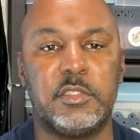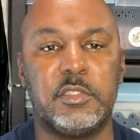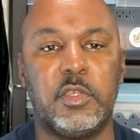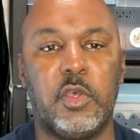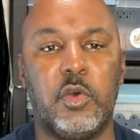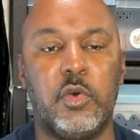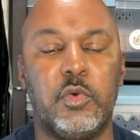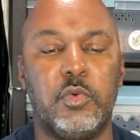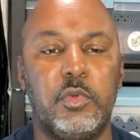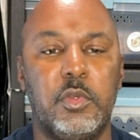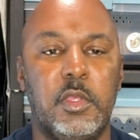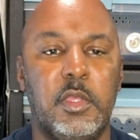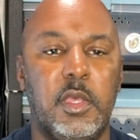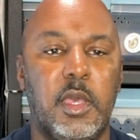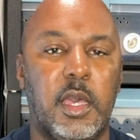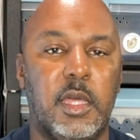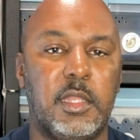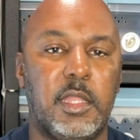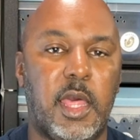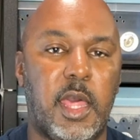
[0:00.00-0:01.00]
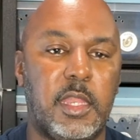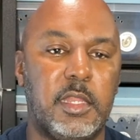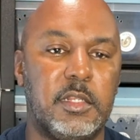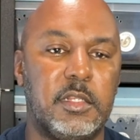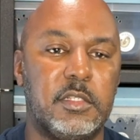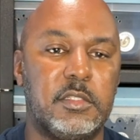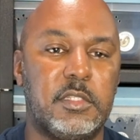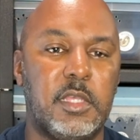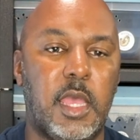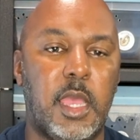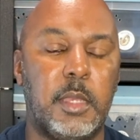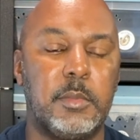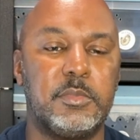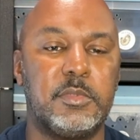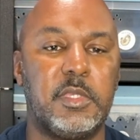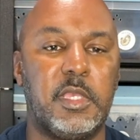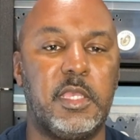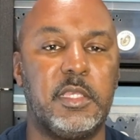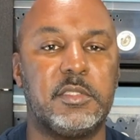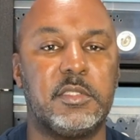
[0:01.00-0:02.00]
So a lot of the
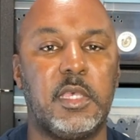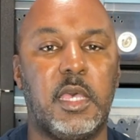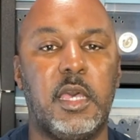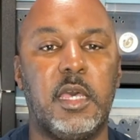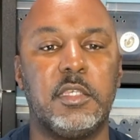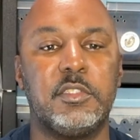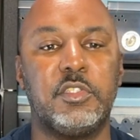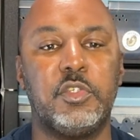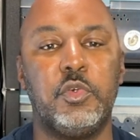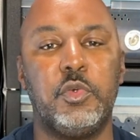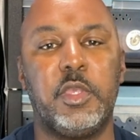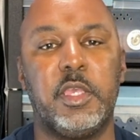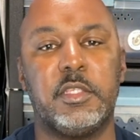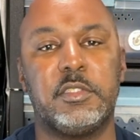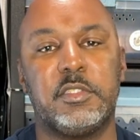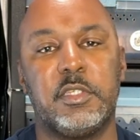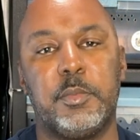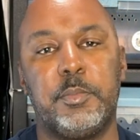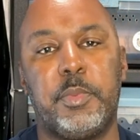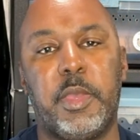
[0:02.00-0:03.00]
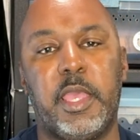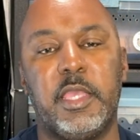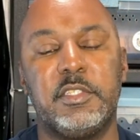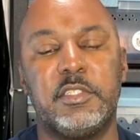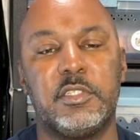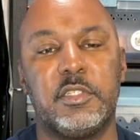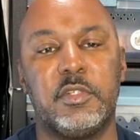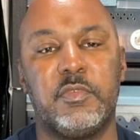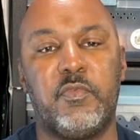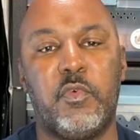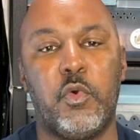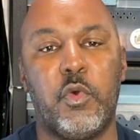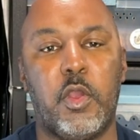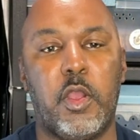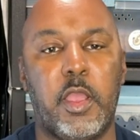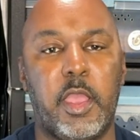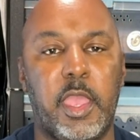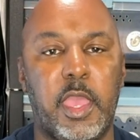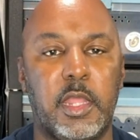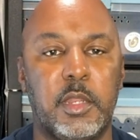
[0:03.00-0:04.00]
times it's us who gets impatient for
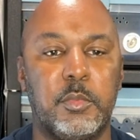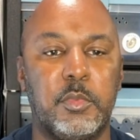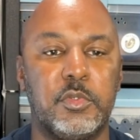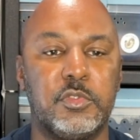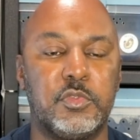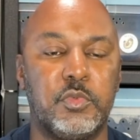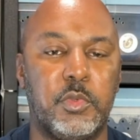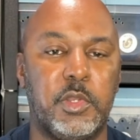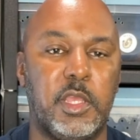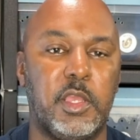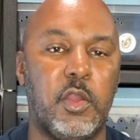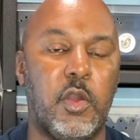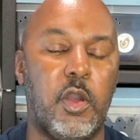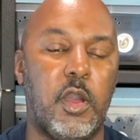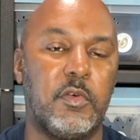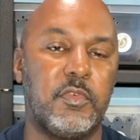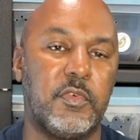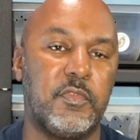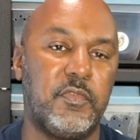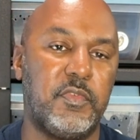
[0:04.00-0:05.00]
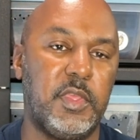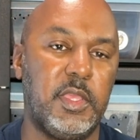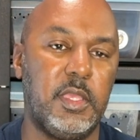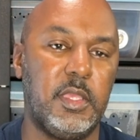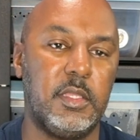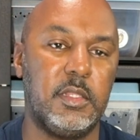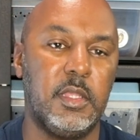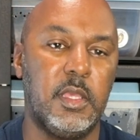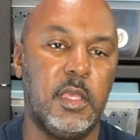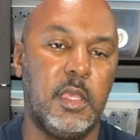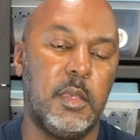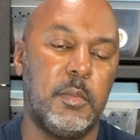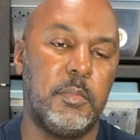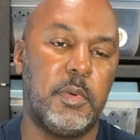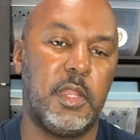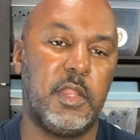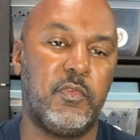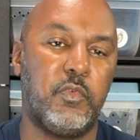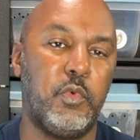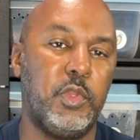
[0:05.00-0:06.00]
our animals when they go off feed.
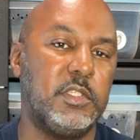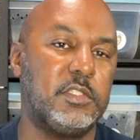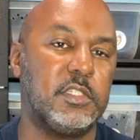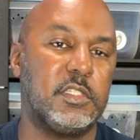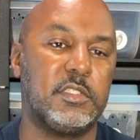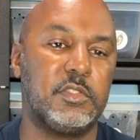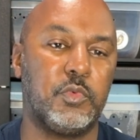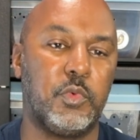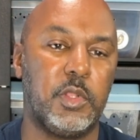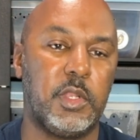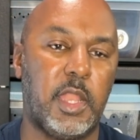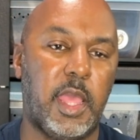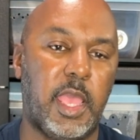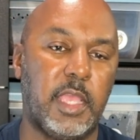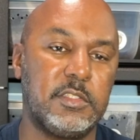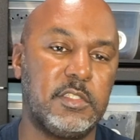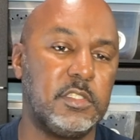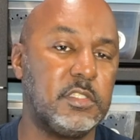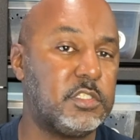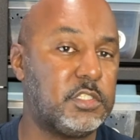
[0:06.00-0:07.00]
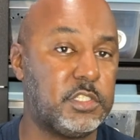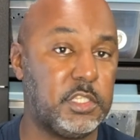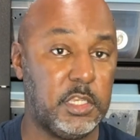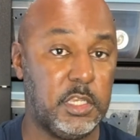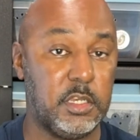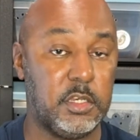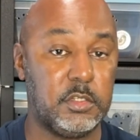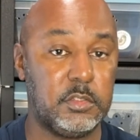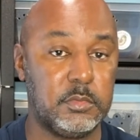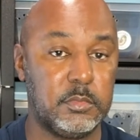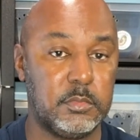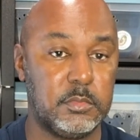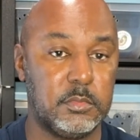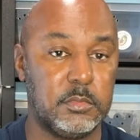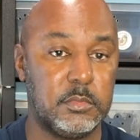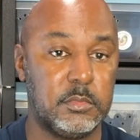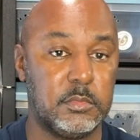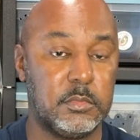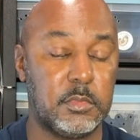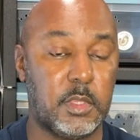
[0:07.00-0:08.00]
But if we just relax and chill,
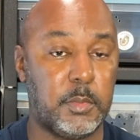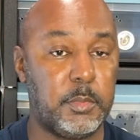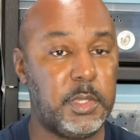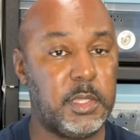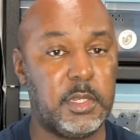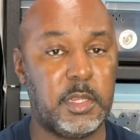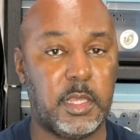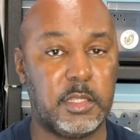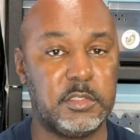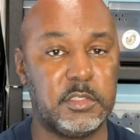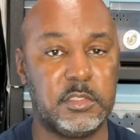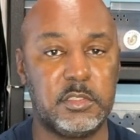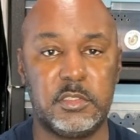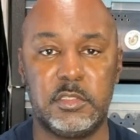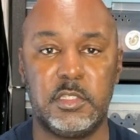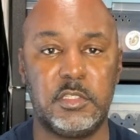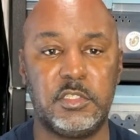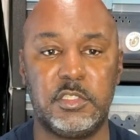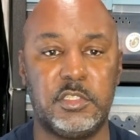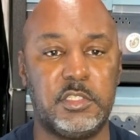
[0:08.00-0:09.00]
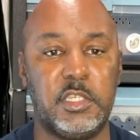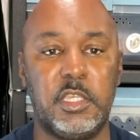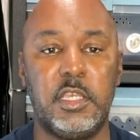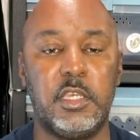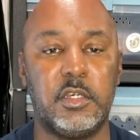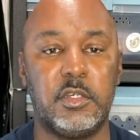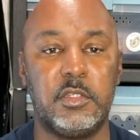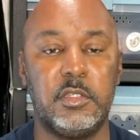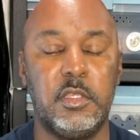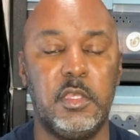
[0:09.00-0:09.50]
I mean that, just chill.